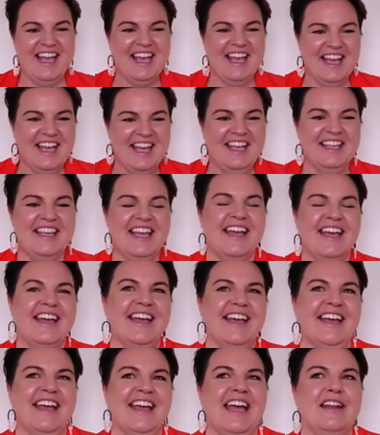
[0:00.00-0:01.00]
Yeah,
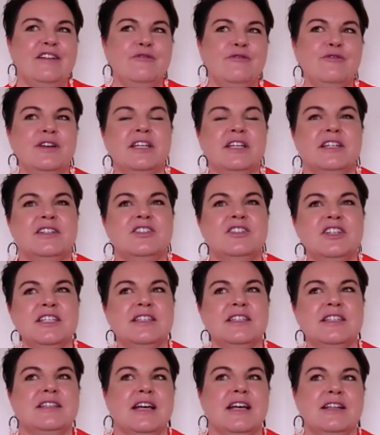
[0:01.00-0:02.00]
and if we can just
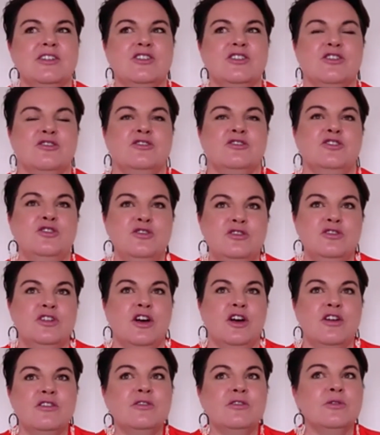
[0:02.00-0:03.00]
touch on you don't
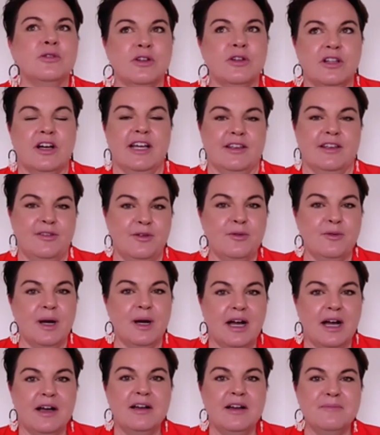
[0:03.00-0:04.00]
look like you
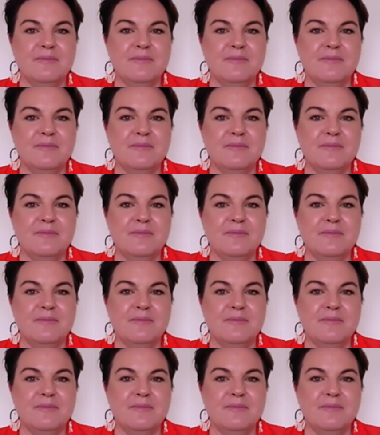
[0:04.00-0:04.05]
are.